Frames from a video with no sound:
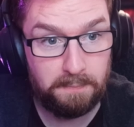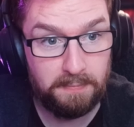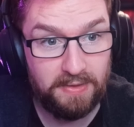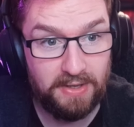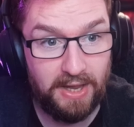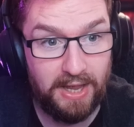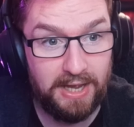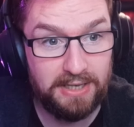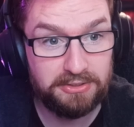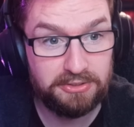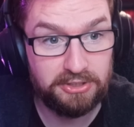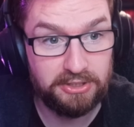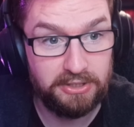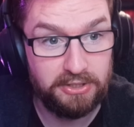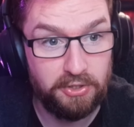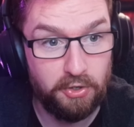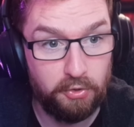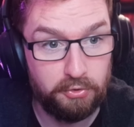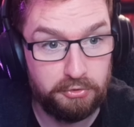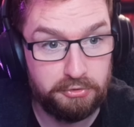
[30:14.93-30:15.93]
Actually,
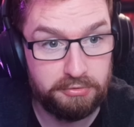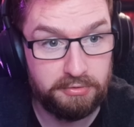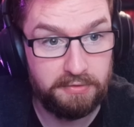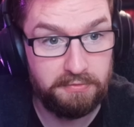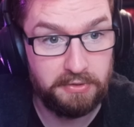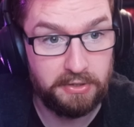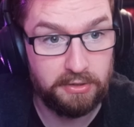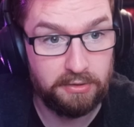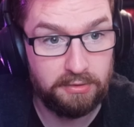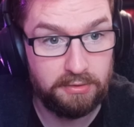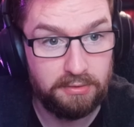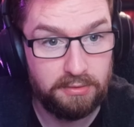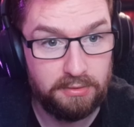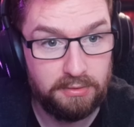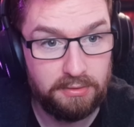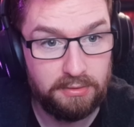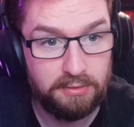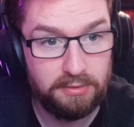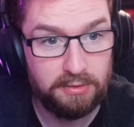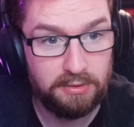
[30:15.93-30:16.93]
not trivial.
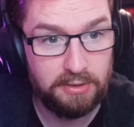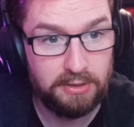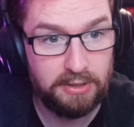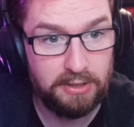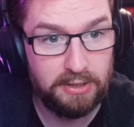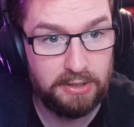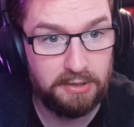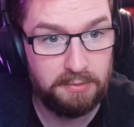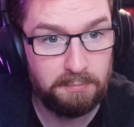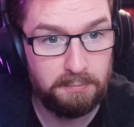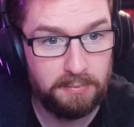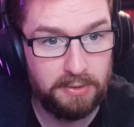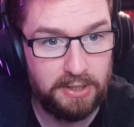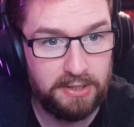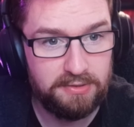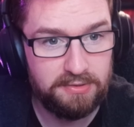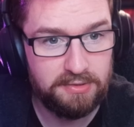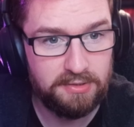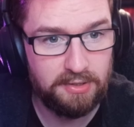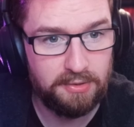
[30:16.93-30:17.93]
Less
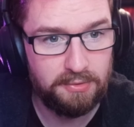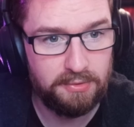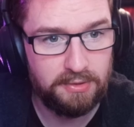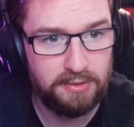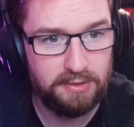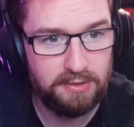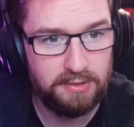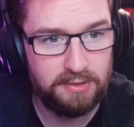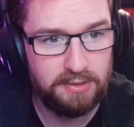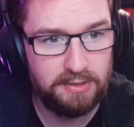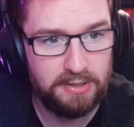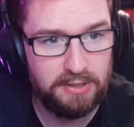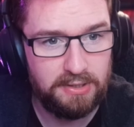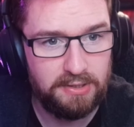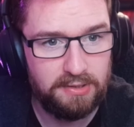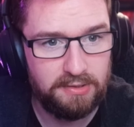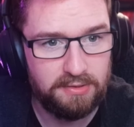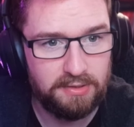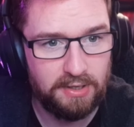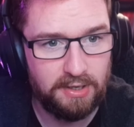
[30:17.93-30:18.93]
so than
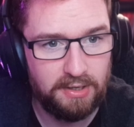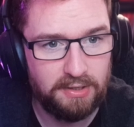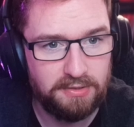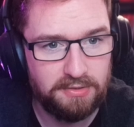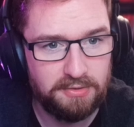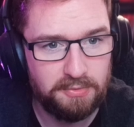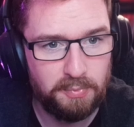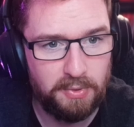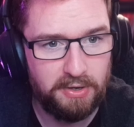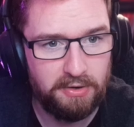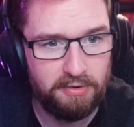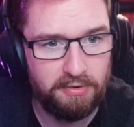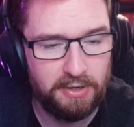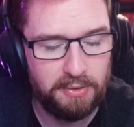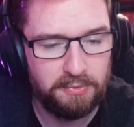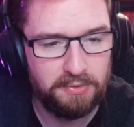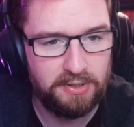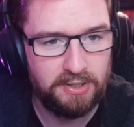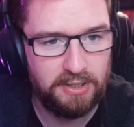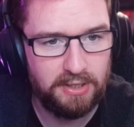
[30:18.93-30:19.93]
these guys. Somewhere
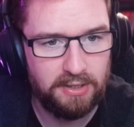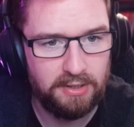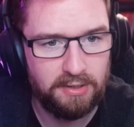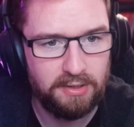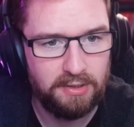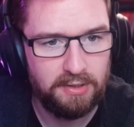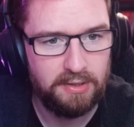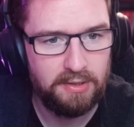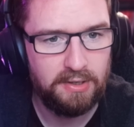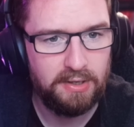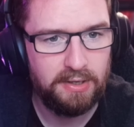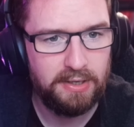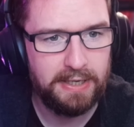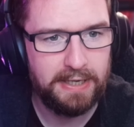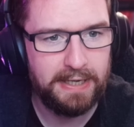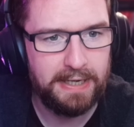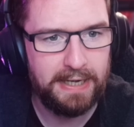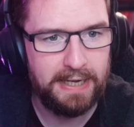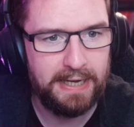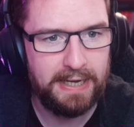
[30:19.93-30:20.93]
around here.
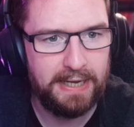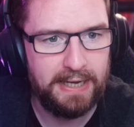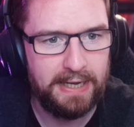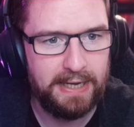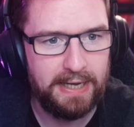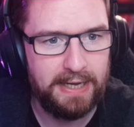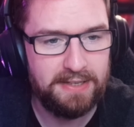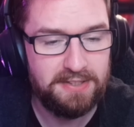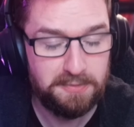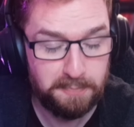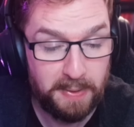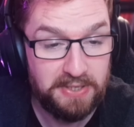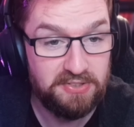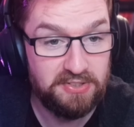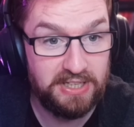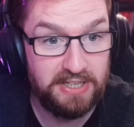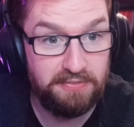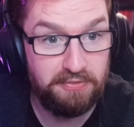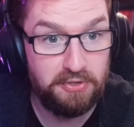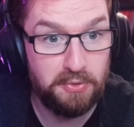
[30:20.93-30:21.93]

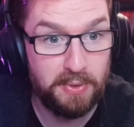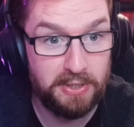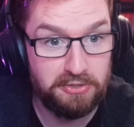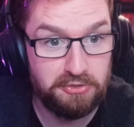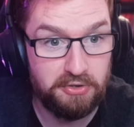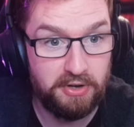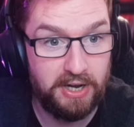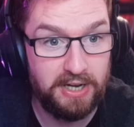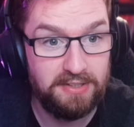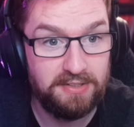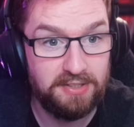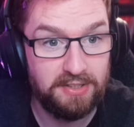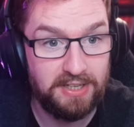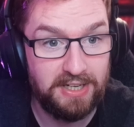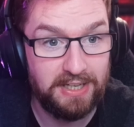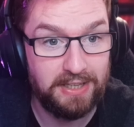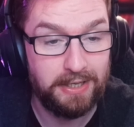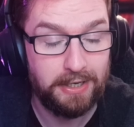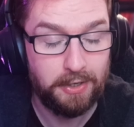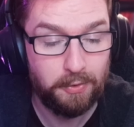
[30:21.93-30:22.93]
Especially if you are trying to
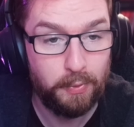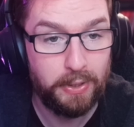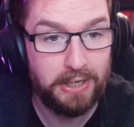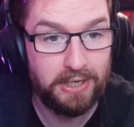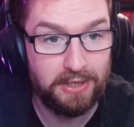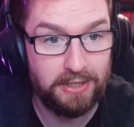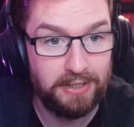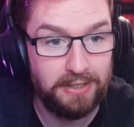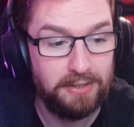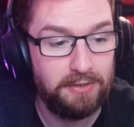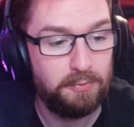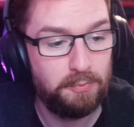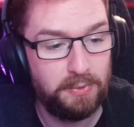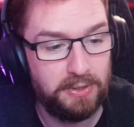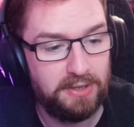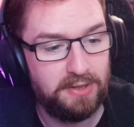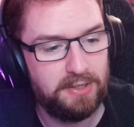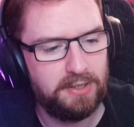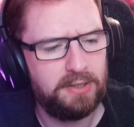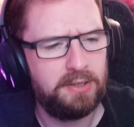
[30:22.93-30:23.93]
kill it quickly
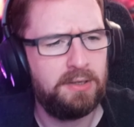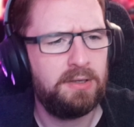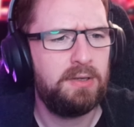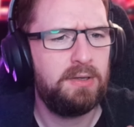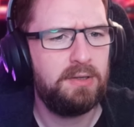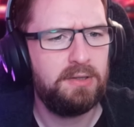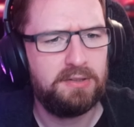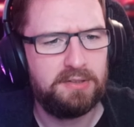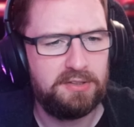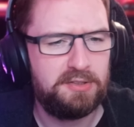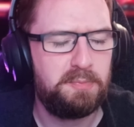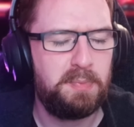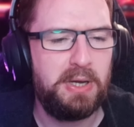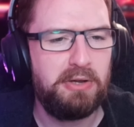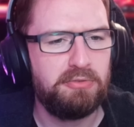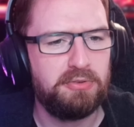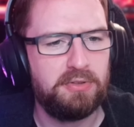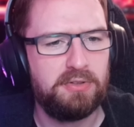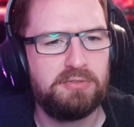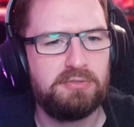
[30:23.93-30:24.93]
with the
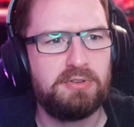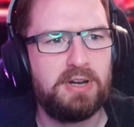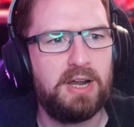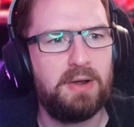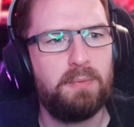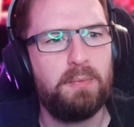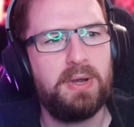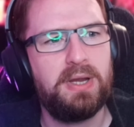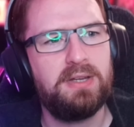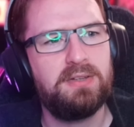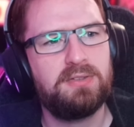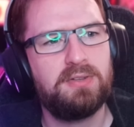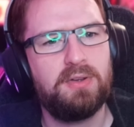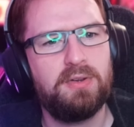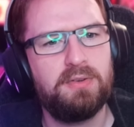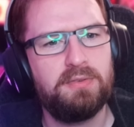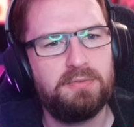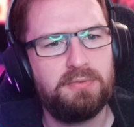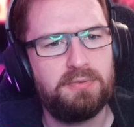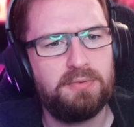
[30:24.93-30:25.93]
speedrun strat where you sort
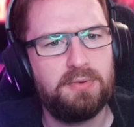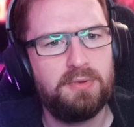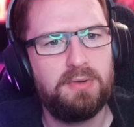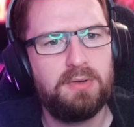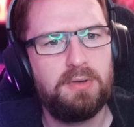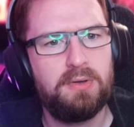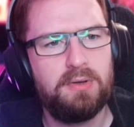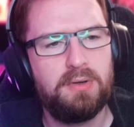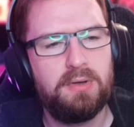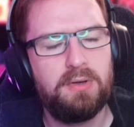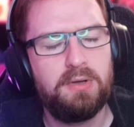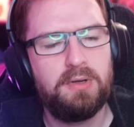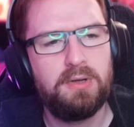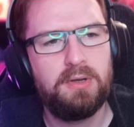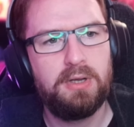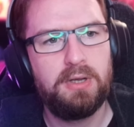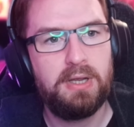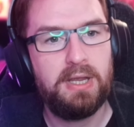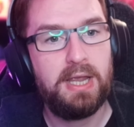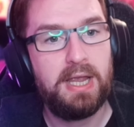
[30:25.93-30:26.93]
of
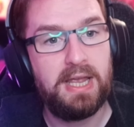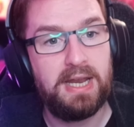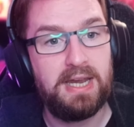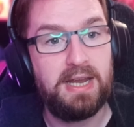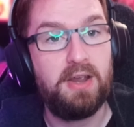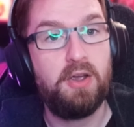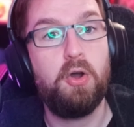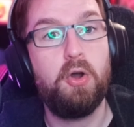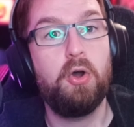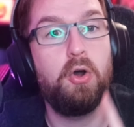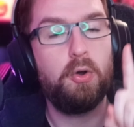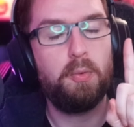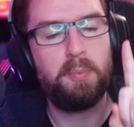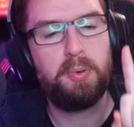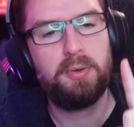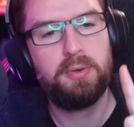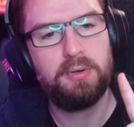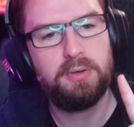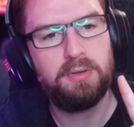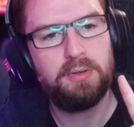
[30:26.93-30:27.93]
hit it up.
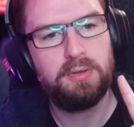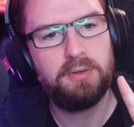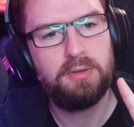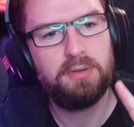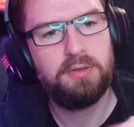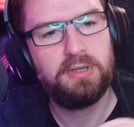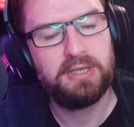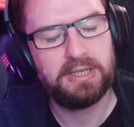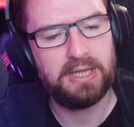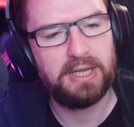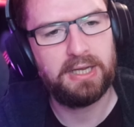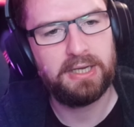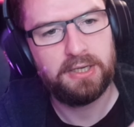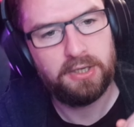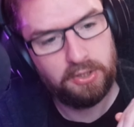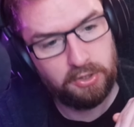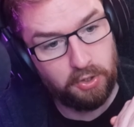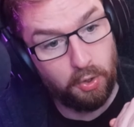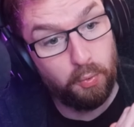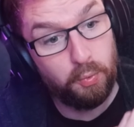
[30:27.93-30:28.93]
You like
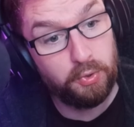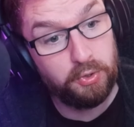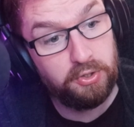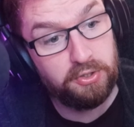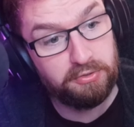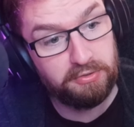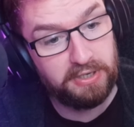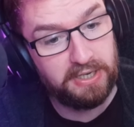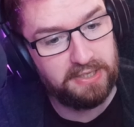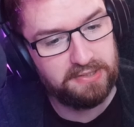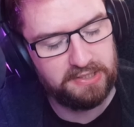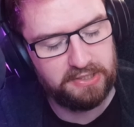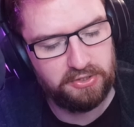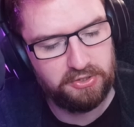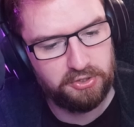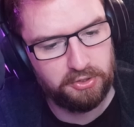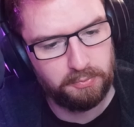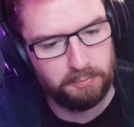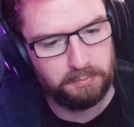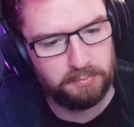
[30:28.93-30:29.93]
go under it as it
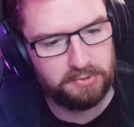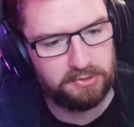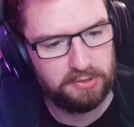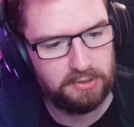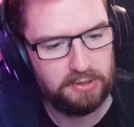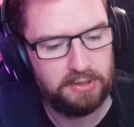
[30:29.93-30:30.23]
jumps.